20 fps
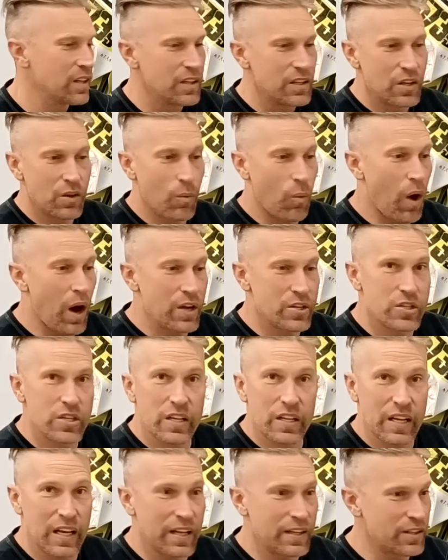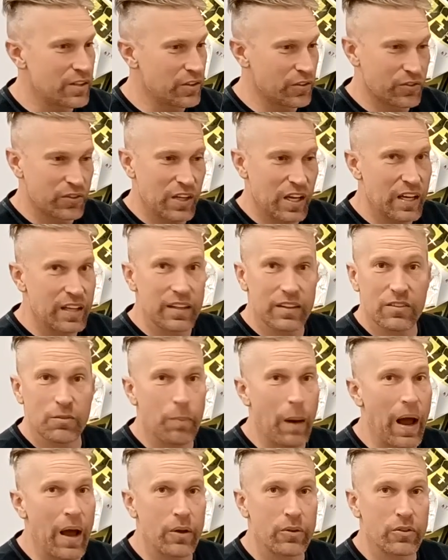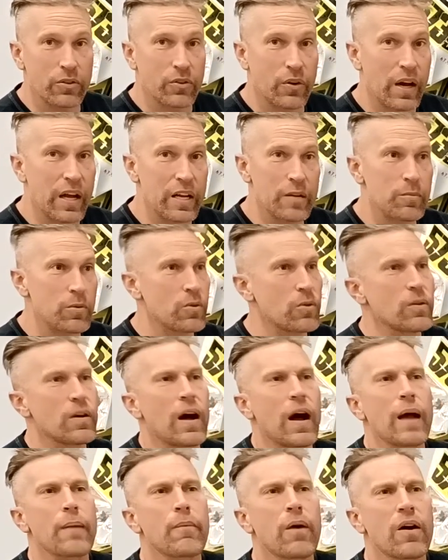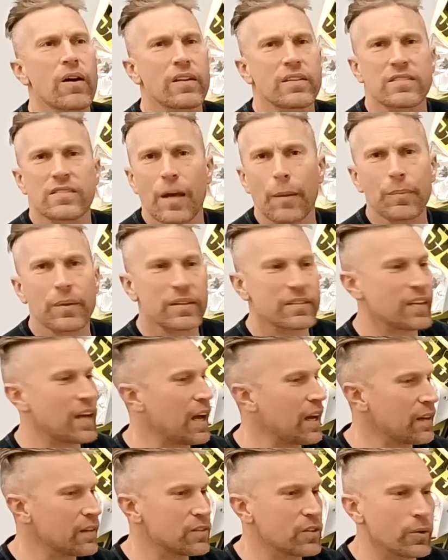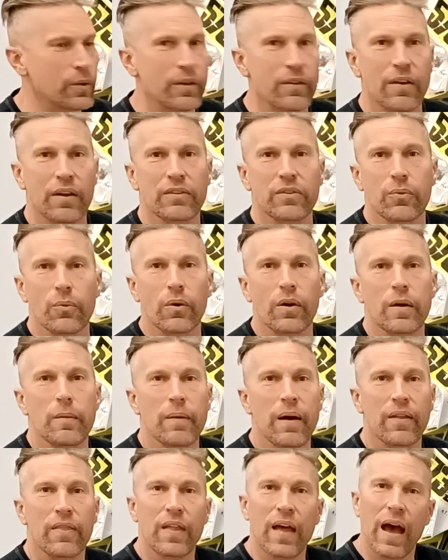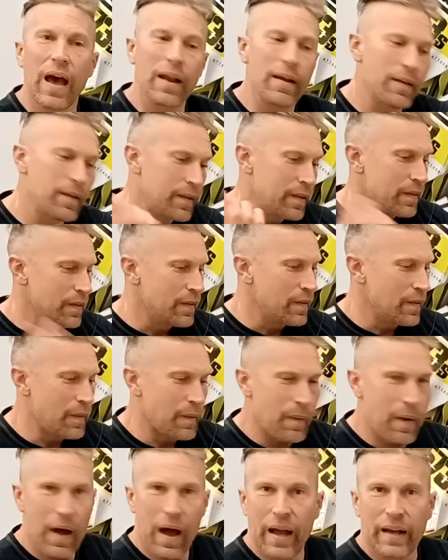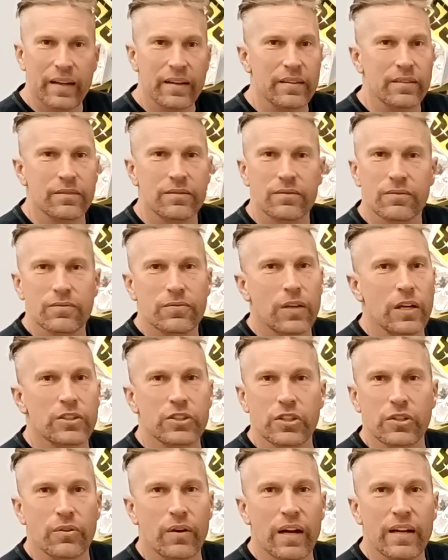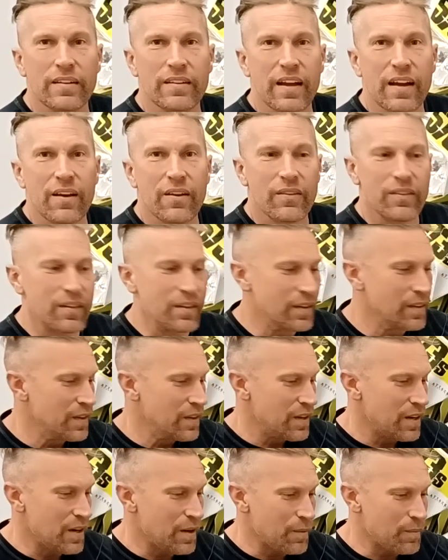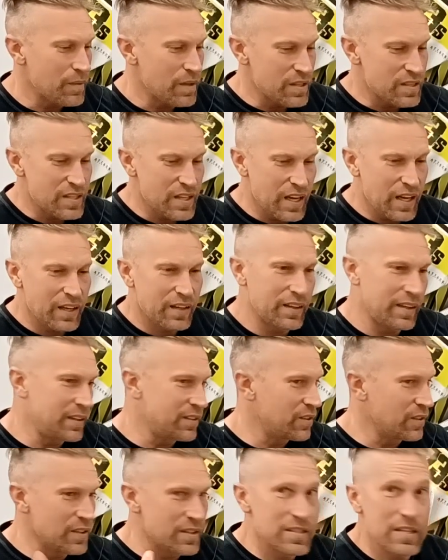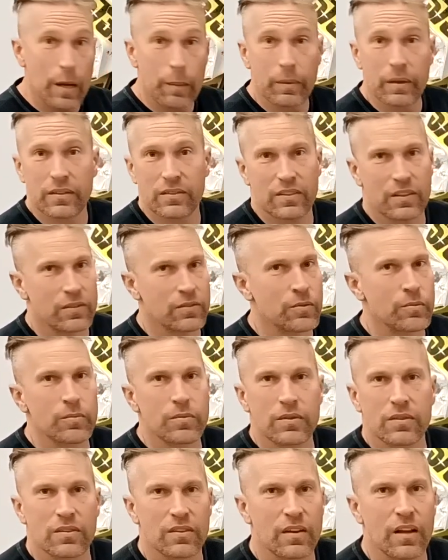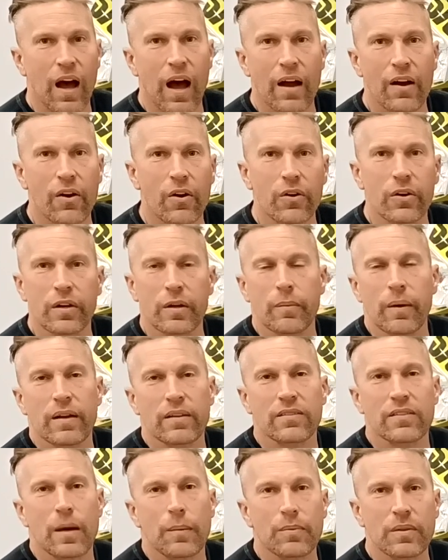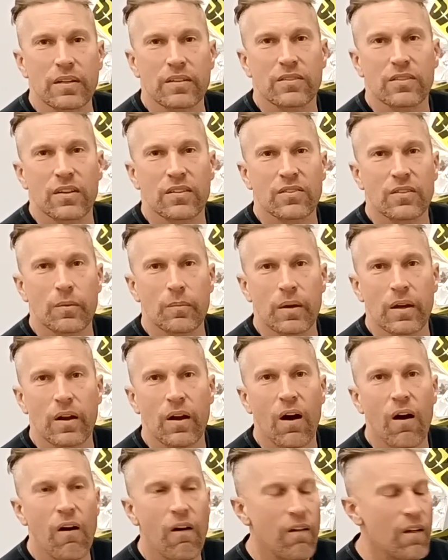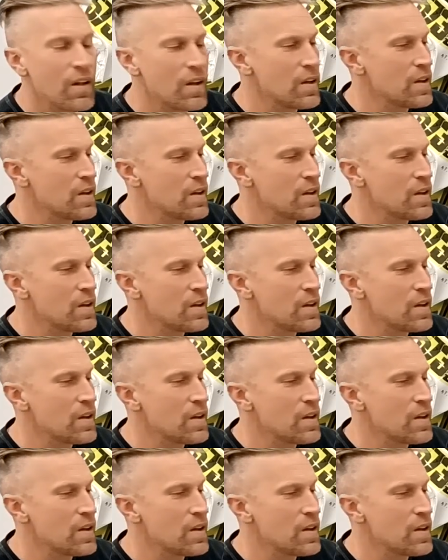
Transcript: You wash it in your sink. It's biodegradable. I'm on a septic tank. Don't even have to worry about that. I can flush it right down the sink into the septic system. It's not hurting my septic system at all.